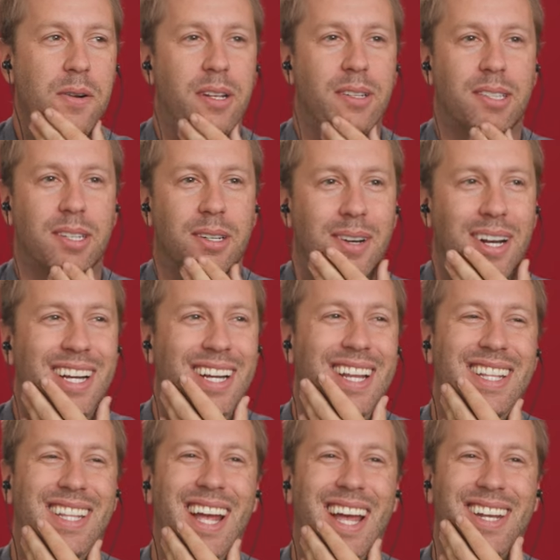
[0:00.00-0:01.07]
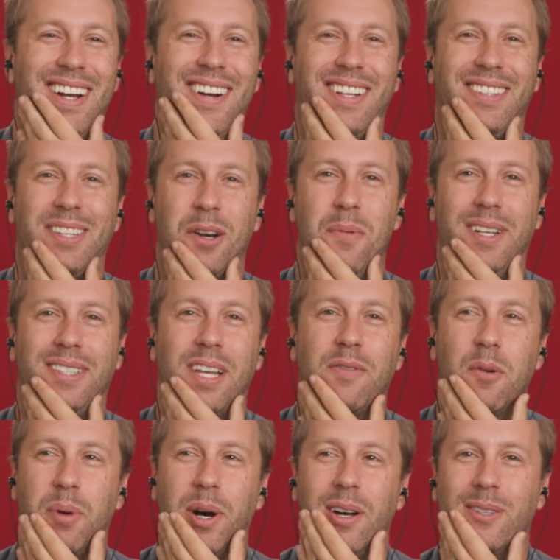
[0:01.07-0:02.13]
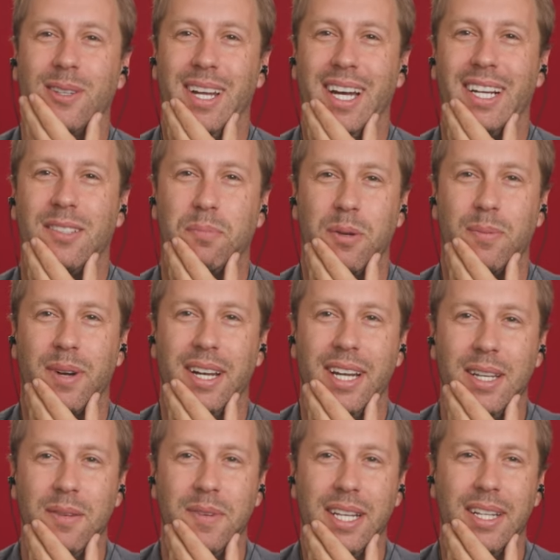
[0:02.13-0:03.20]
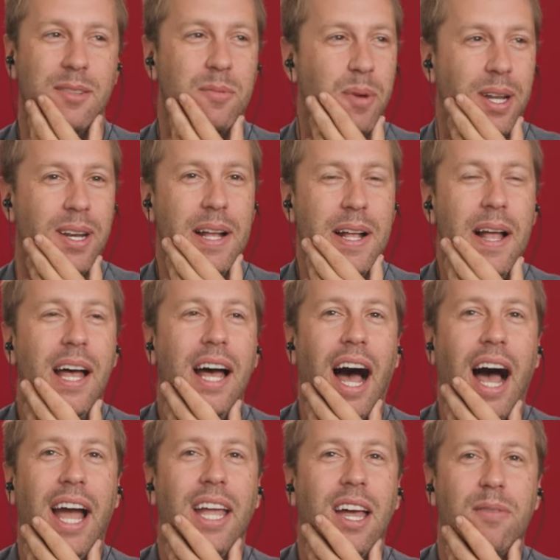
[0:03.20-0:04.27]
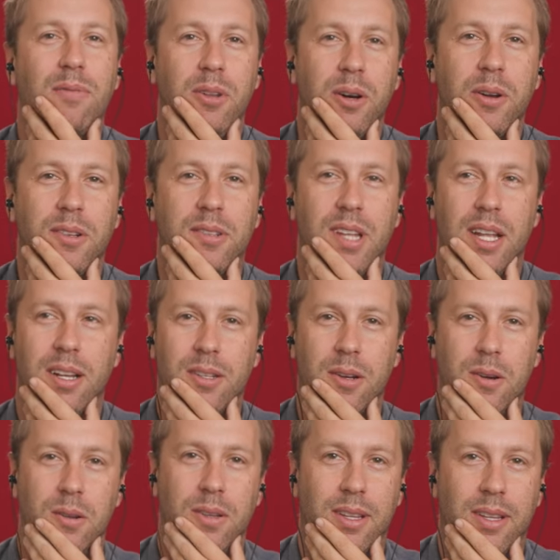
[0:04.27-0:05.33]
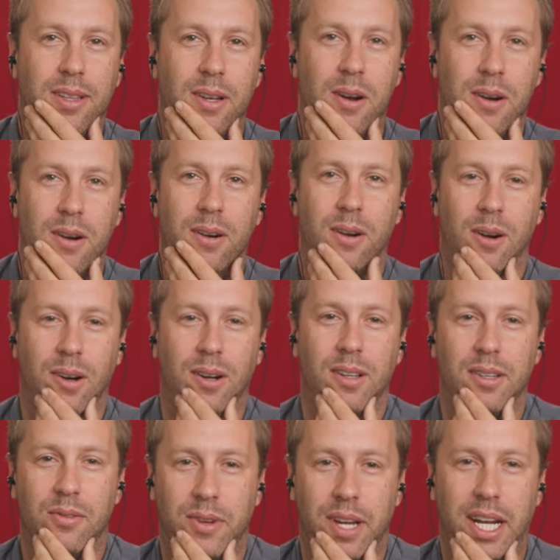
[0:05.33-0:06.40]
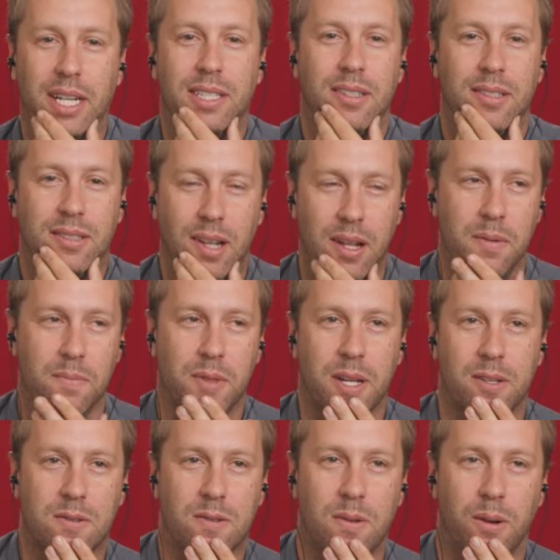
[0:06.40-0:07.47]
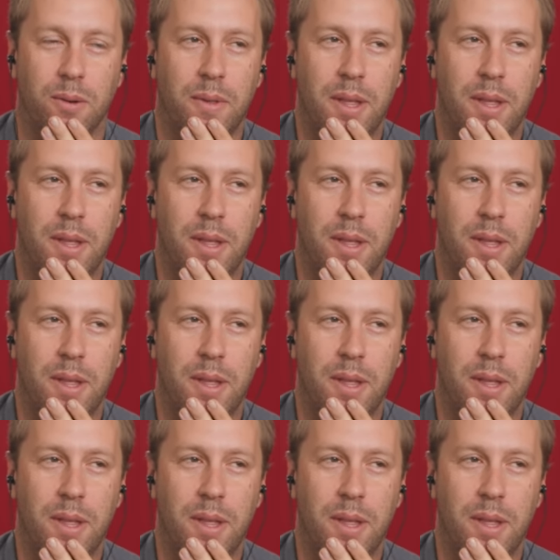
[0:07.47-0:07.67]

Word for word: Don't consider, I don't consider myself a puzzle expert by any means, but I have noticed anecdotally that they are all, in fact, the same. That's true.